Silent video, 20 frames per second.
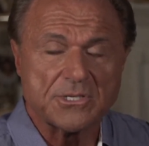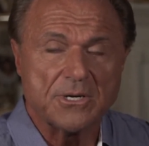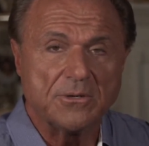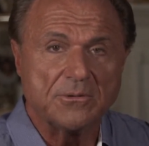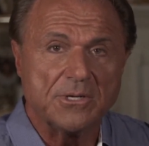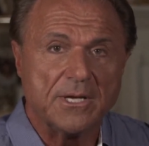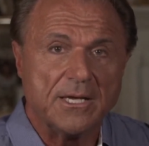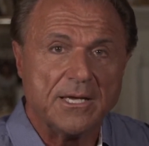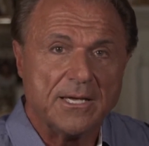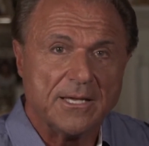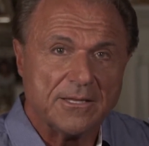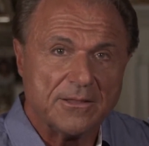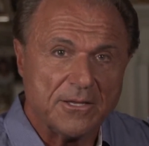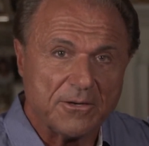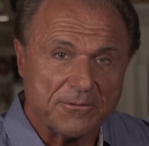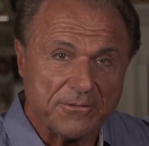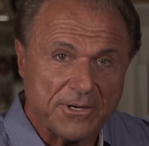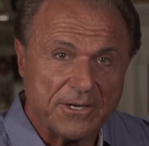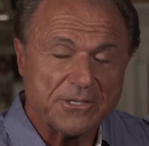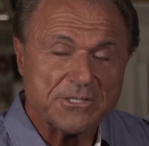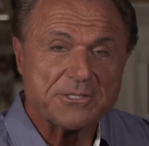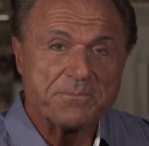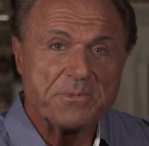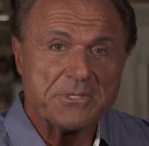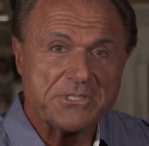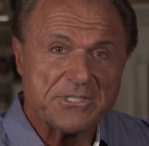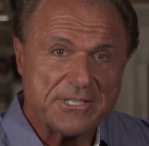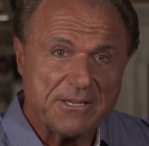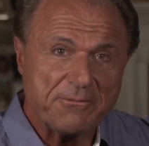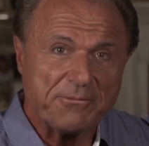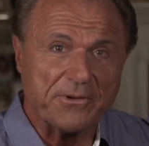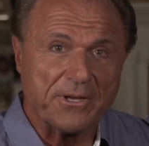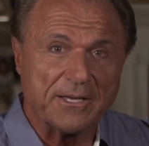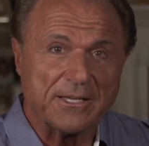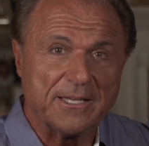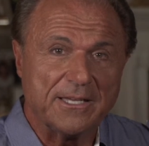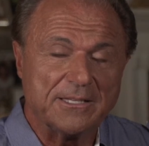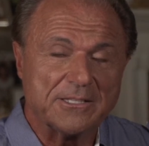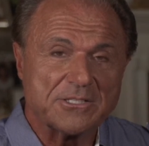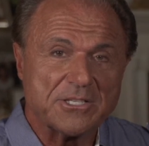So they're very
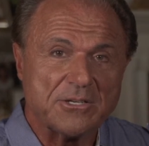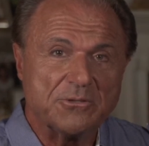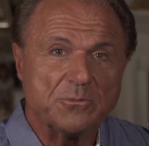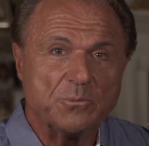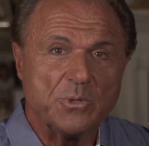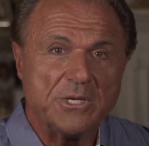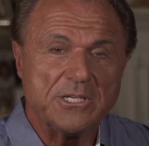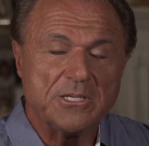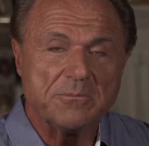specific. And so mm-hmm.